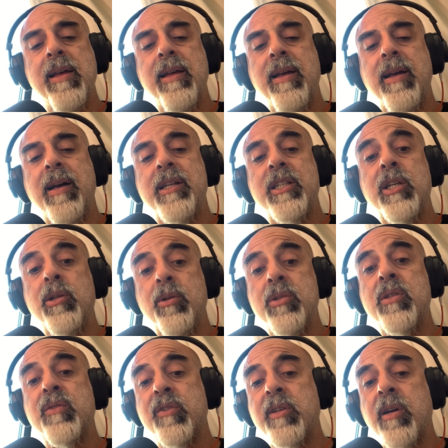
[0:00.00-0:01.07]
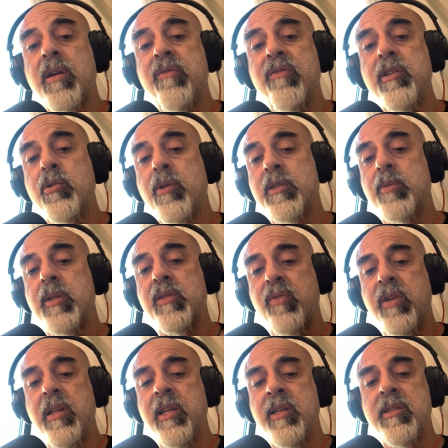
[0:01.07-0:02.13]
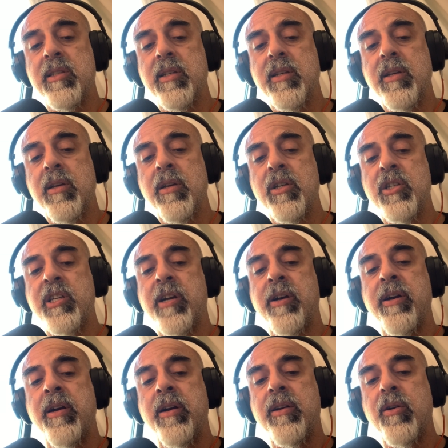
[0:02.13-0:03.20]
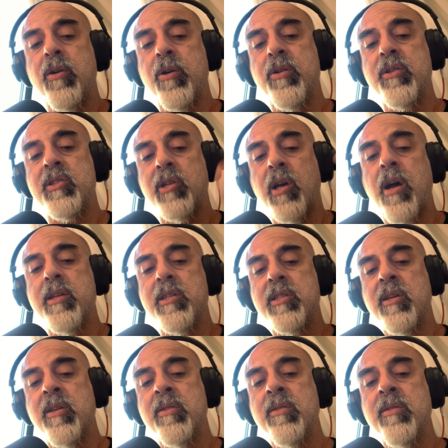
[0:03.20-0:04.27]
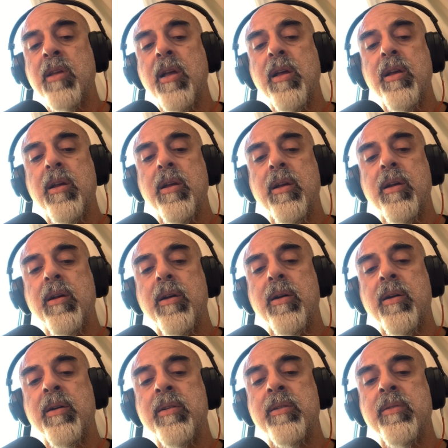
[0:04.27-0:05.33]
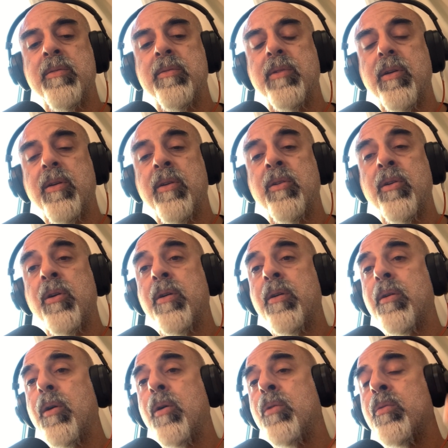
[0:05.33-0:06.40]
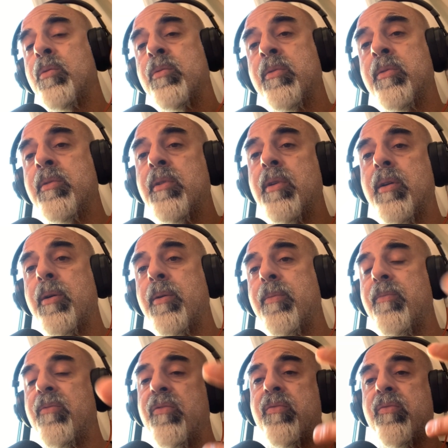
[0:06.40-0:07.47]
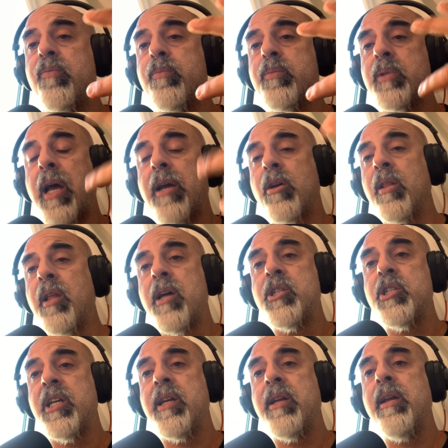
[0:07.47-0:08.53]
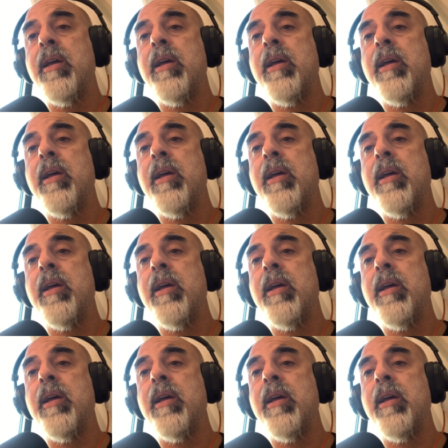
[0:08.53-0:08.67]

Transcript: how she uses photography to express feelings, share her thoughts on her own psychological